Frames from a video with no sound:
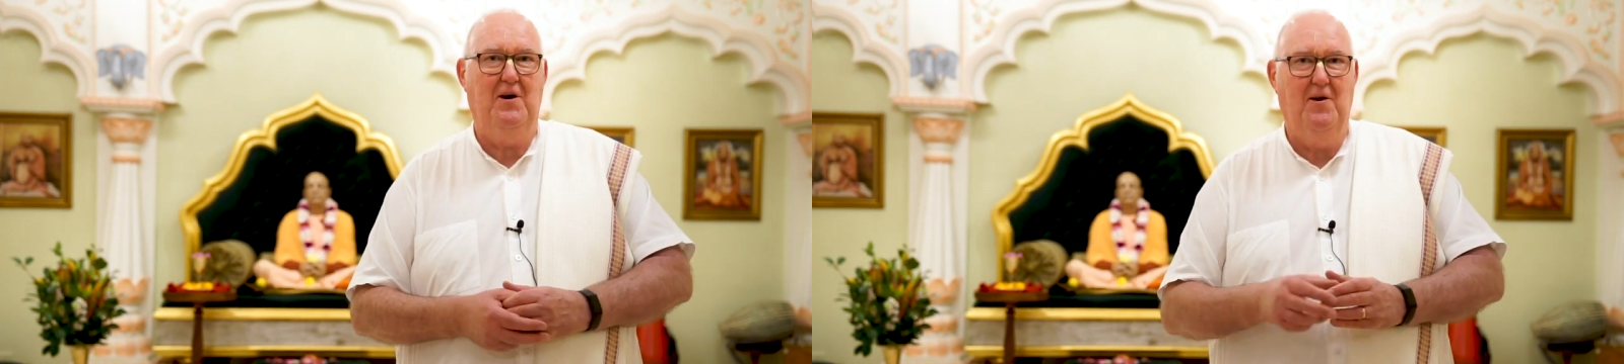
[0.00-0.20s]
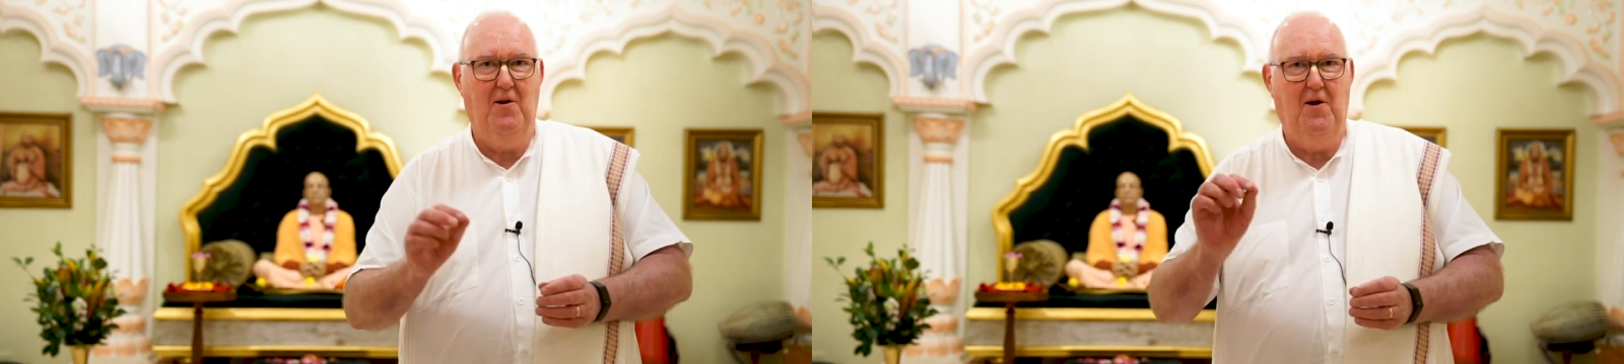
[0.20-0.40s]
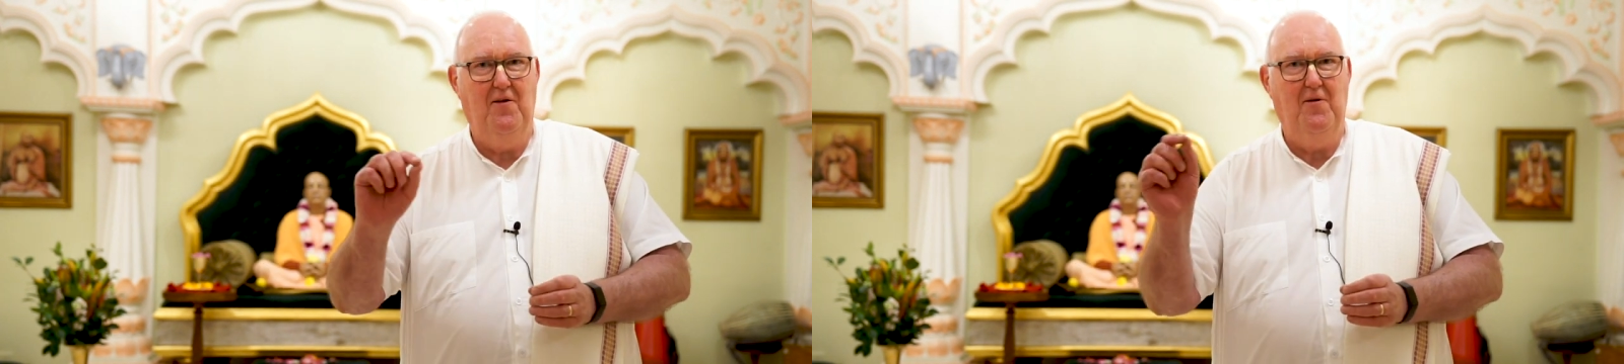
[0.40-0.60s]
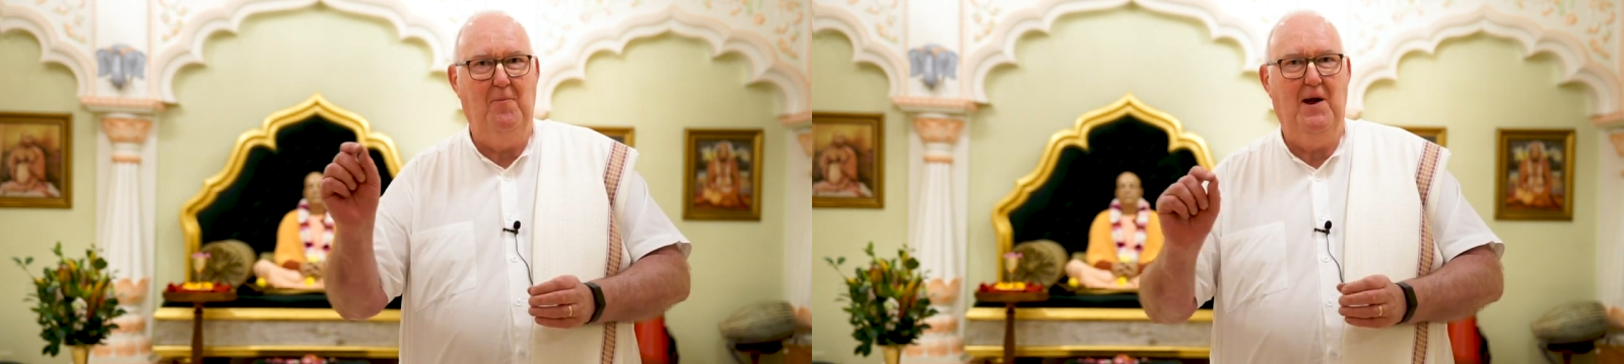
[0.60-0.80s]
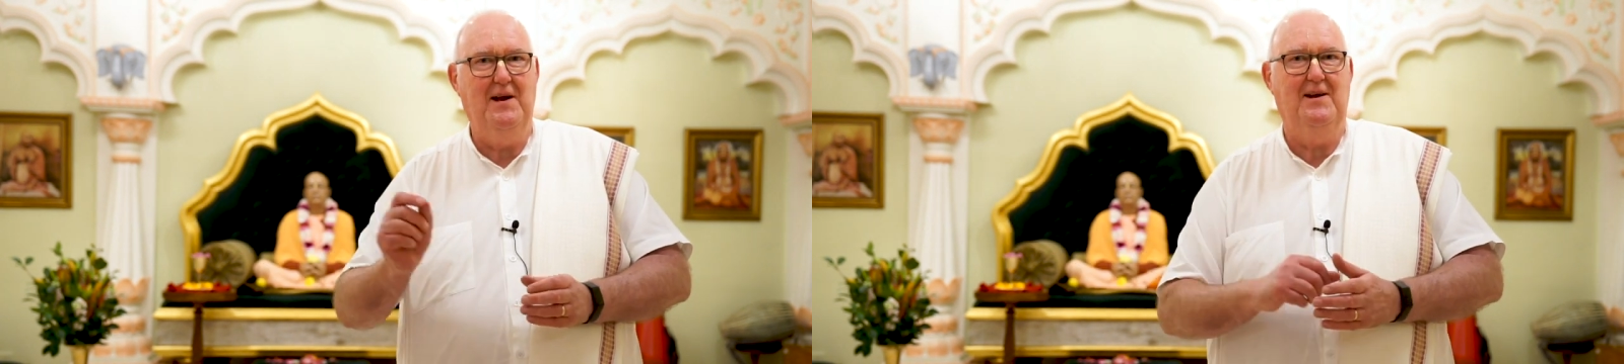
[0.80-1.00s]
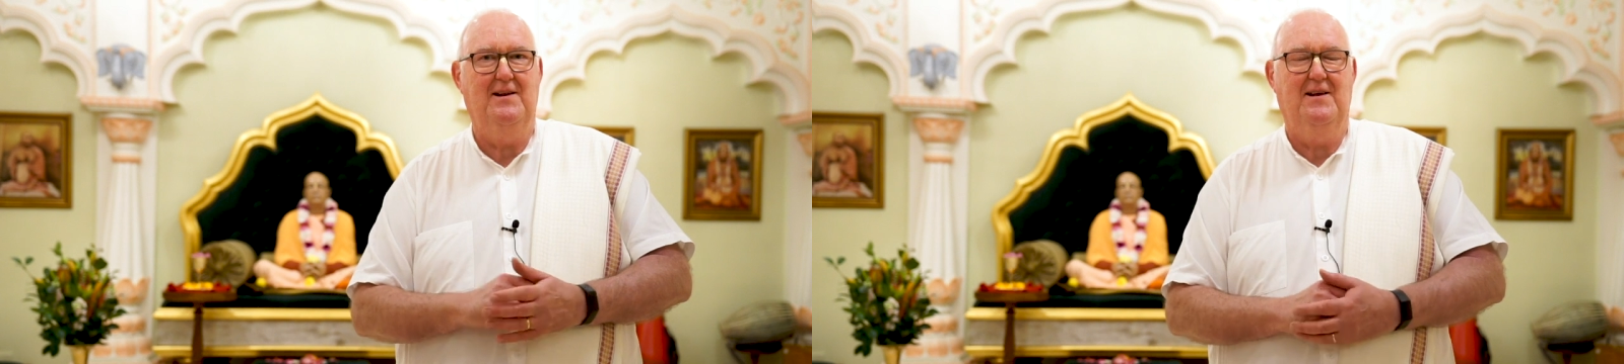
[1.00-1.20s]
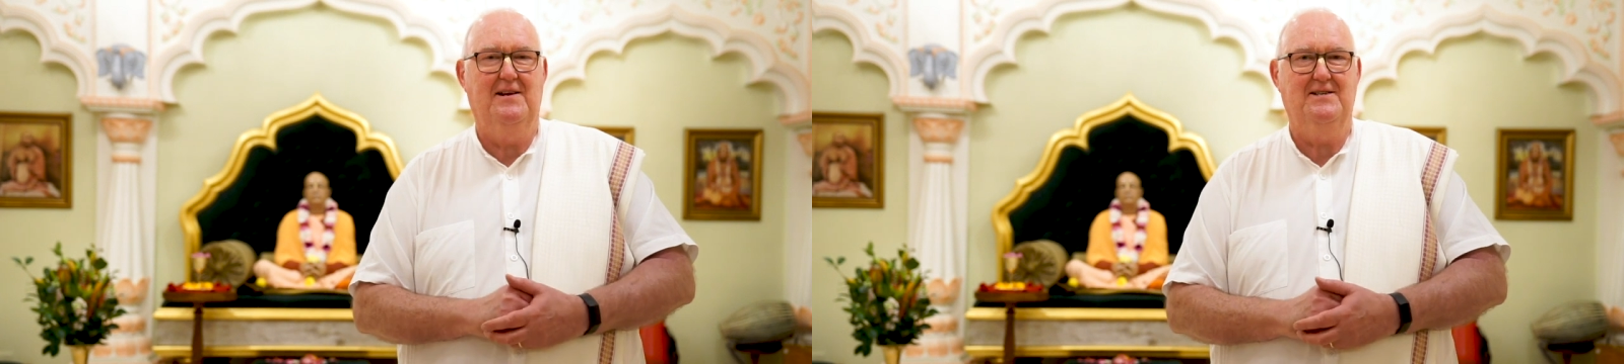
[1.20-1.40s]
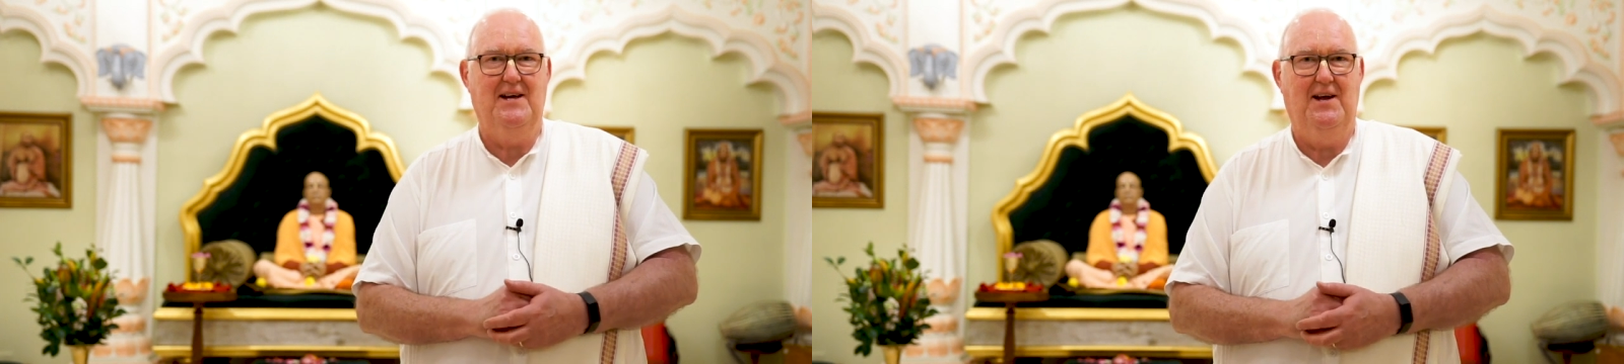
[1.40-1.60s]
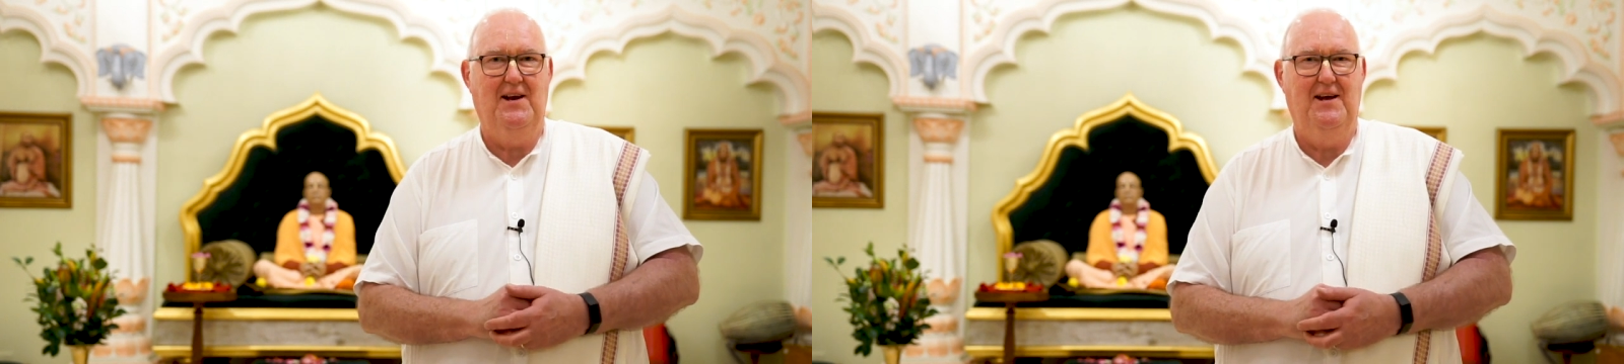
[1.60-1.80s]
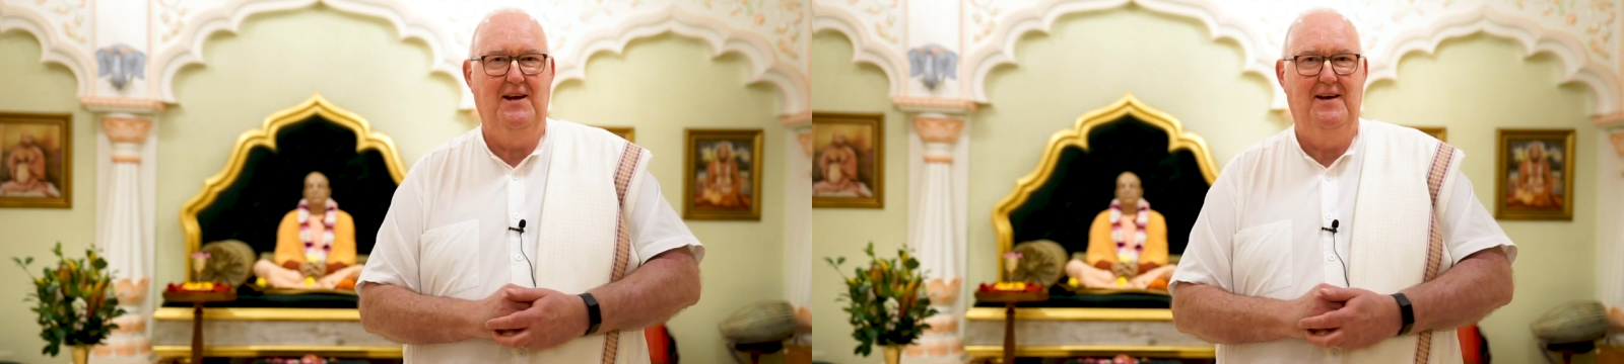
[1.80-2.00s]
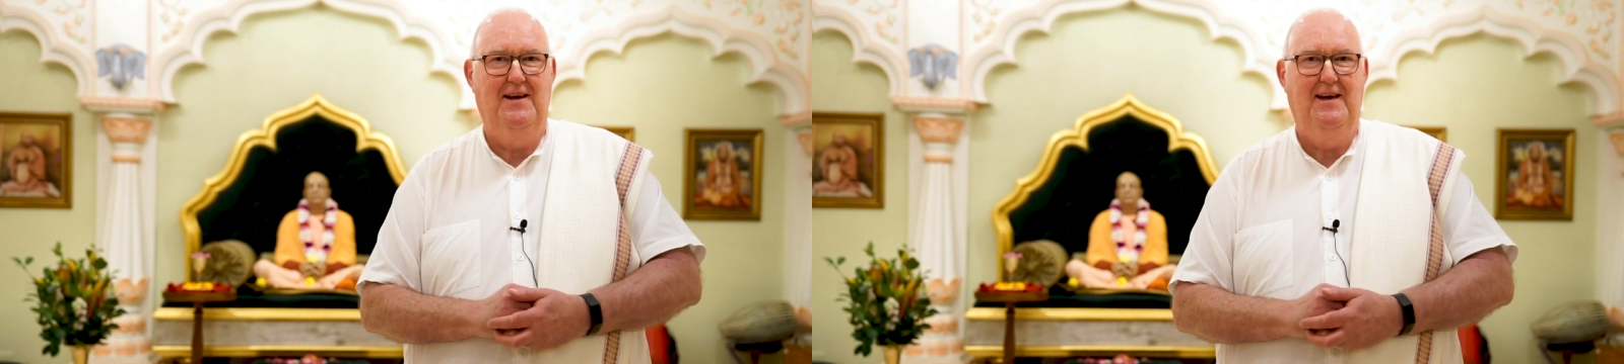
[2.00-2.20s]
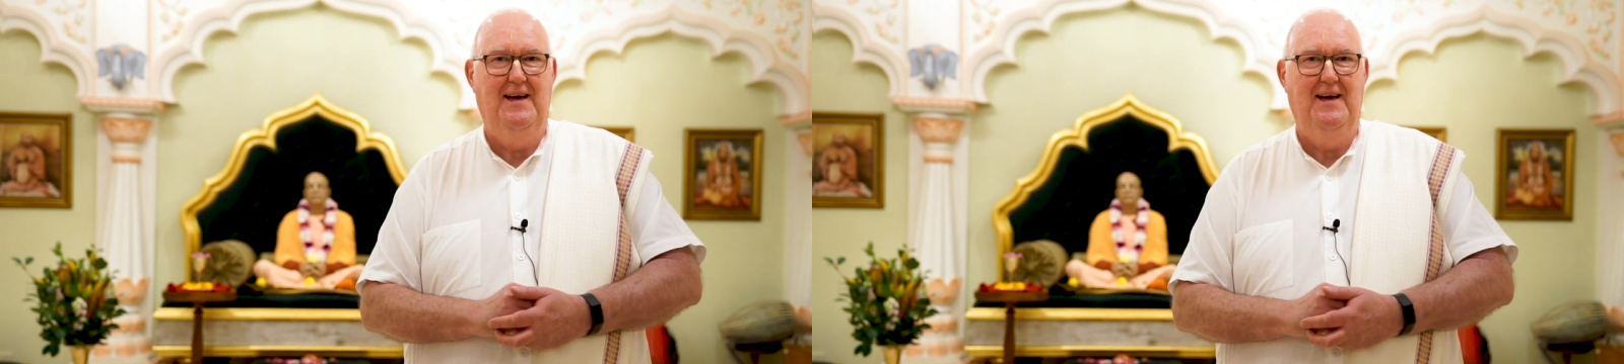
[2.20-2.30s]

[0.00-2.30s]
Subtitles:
and a lot of the painting that is done here.